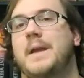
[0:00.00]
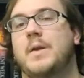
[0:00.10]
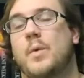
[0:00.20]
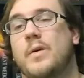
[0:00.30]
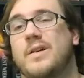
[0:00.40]
in
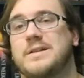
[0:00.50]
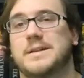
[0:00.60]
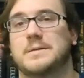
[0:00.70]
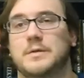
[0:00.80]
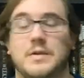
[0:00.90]
order
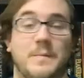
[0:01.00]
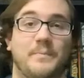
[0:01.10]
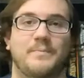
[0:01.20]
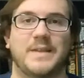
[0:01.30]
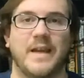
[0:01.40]
to
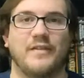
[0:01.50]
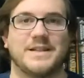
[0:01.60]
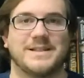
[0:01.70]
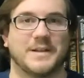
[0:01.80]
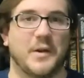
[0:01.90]
give
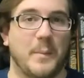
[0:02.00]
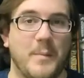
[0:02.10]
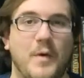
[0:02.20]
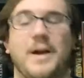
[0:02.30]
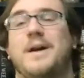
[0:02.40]
this a little bit
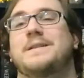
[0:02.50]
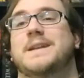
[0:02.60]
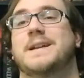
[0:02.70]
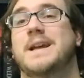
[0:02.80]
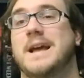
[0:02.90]
more
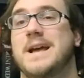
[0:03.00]
content.